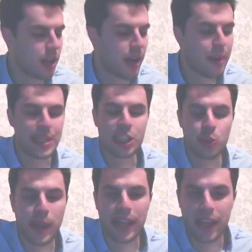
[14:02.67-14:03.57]
You know, how he's
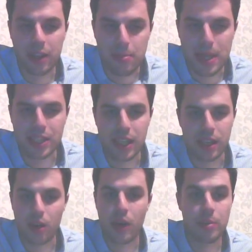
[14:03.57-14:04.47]
swinging and missing.
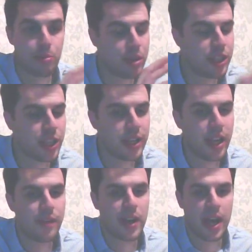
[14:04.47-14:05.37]
I appreciate
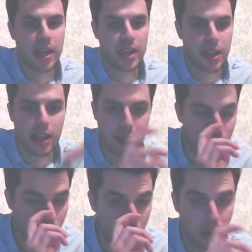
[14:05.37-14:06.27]
David Haye has
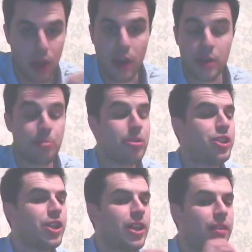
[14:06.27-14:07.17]
got older. I
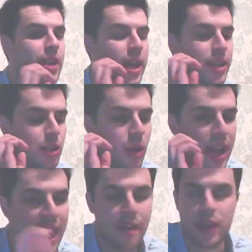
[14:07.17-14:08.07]
appreciate David Haye has got
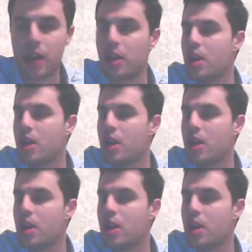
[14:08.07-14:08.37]
heavier.